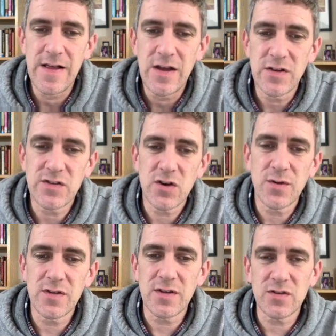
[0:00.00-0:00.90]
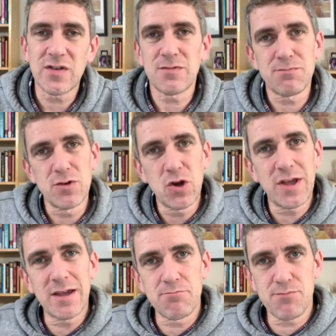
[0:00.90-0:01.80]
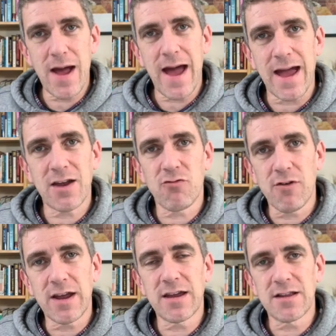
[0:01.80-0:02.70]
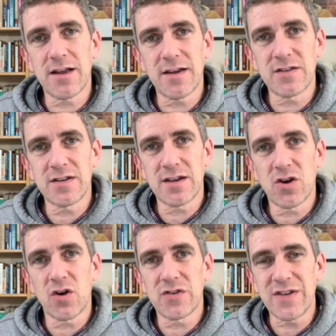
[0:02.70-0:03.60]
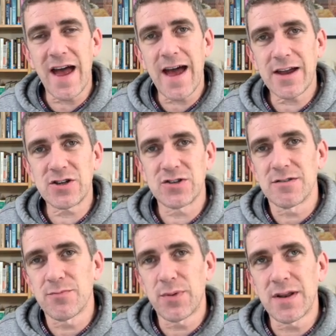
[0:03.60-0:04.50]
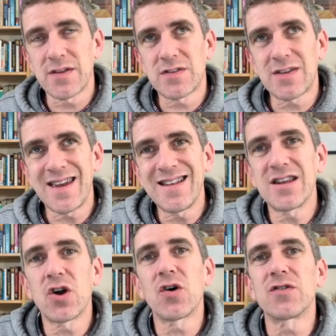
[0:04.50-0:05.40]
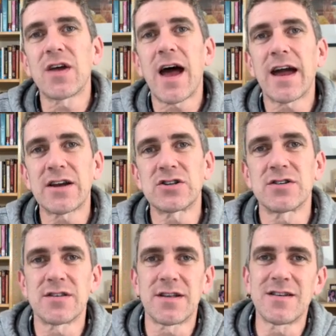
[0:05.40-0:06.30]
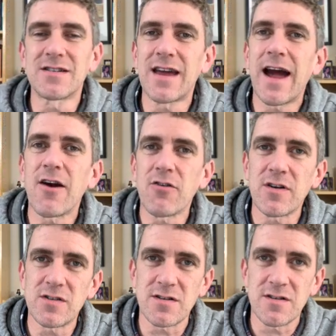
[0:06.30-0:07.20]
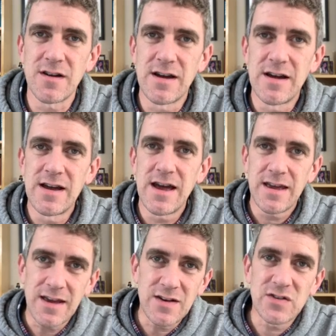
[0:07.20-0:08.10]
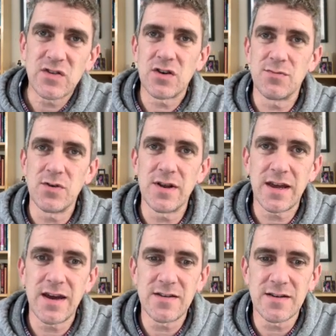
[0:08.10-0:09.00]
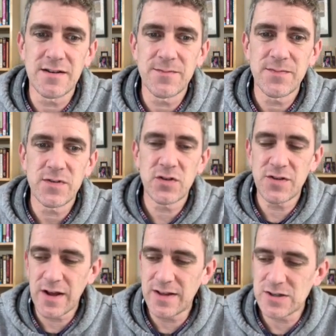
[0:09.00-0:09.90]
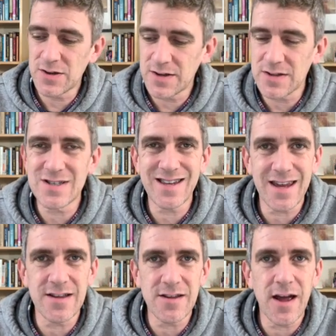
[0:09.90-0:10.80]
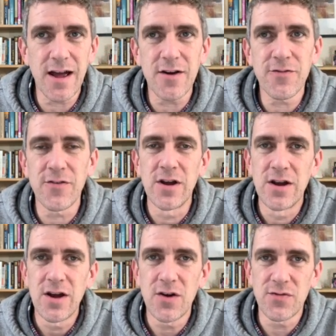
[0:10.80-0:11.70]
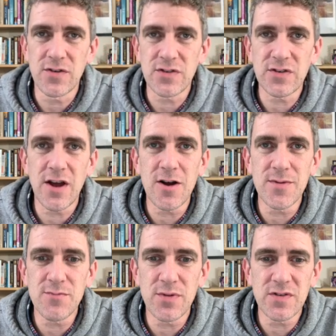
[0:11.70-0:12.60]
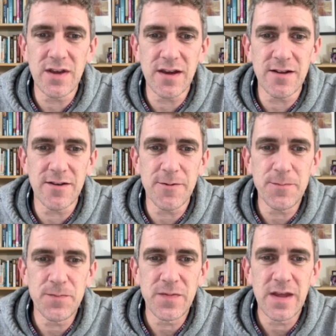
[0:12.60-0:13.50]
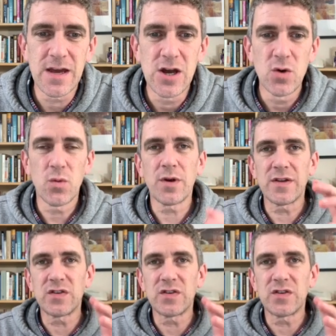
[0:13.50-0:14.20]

And so there's this looking back, recognizing God's action, but it's in God's action that his character is communicated. So now let's look at the second half of the psalm in particular. What we're going to